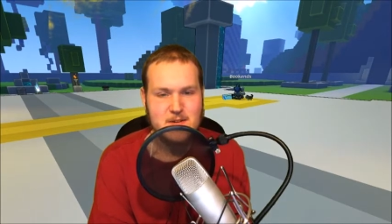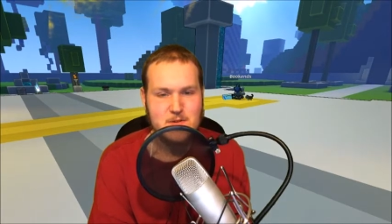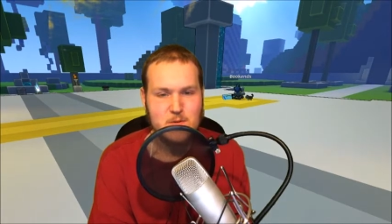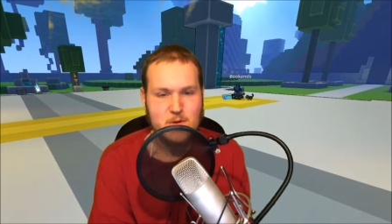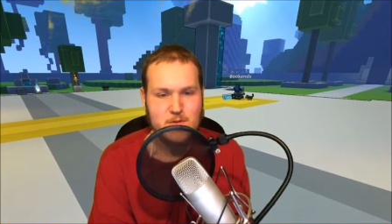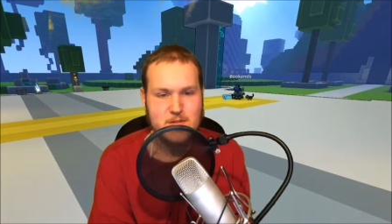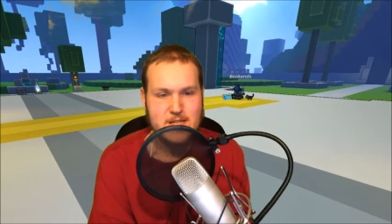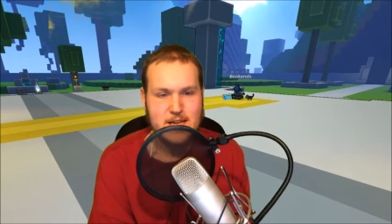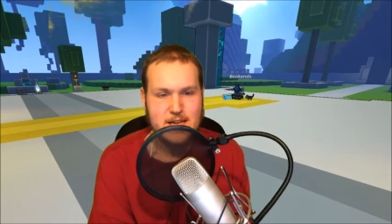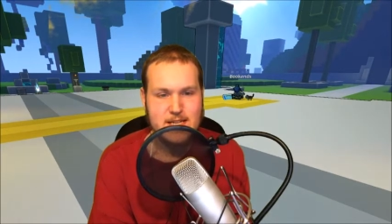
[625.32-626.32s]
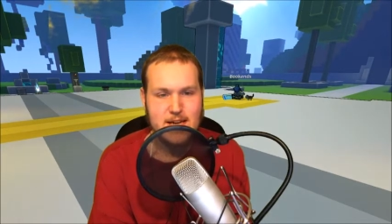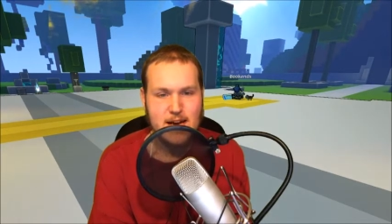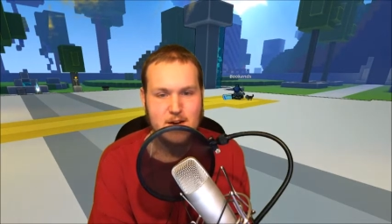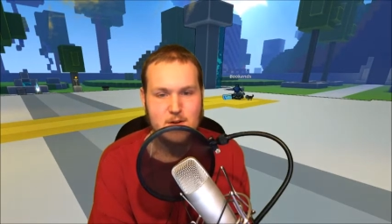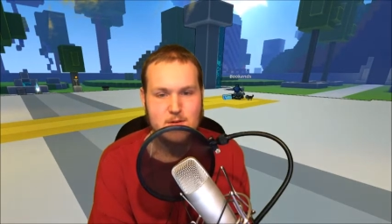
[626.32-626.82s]
Trove is getting
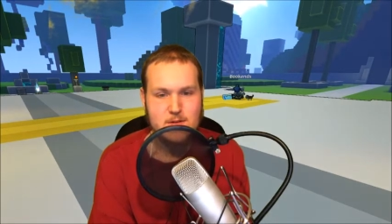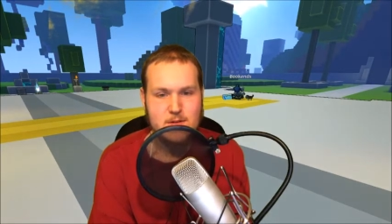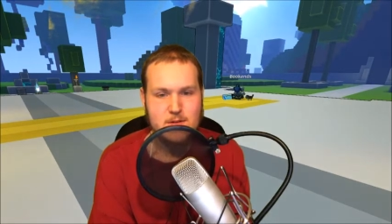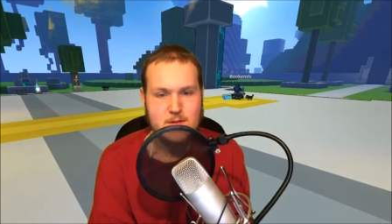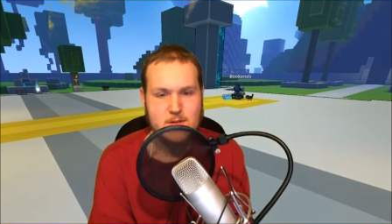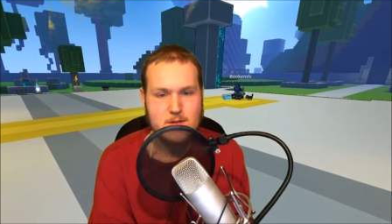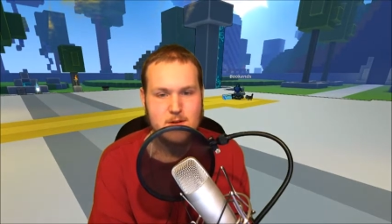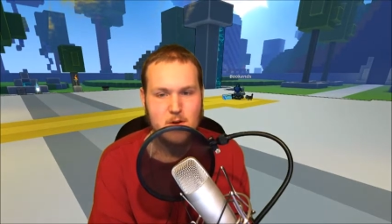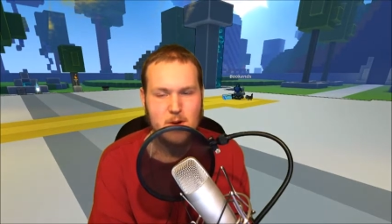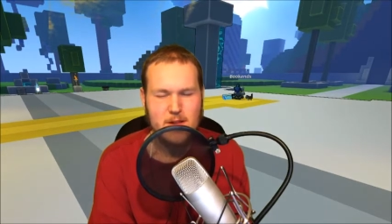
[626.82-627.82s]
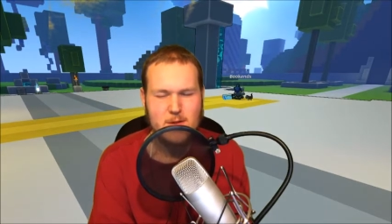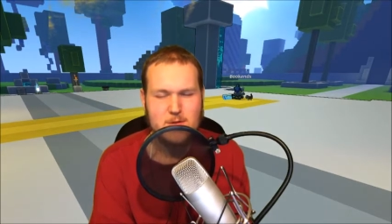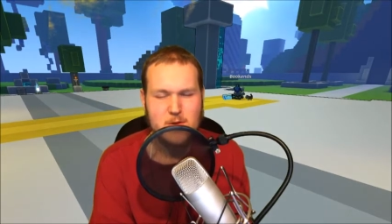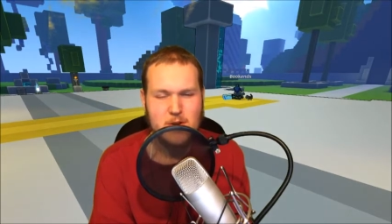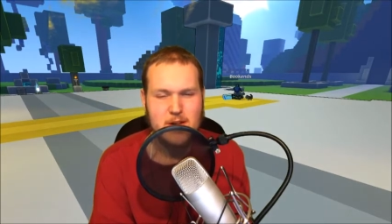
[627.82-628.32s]
tacos. Oh wait,
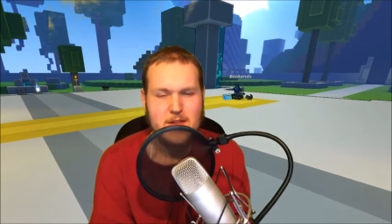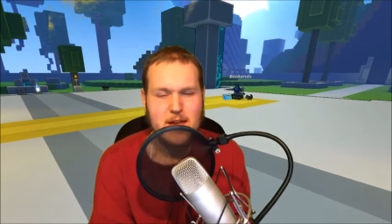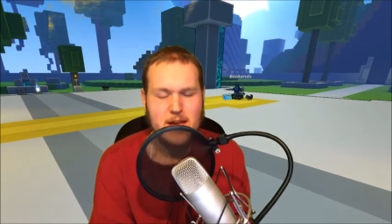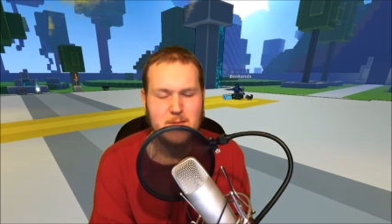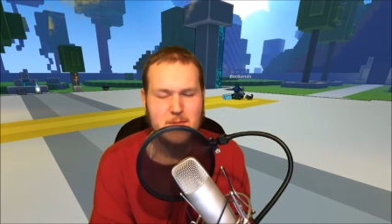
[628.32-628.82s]
those are already yeah. in the game.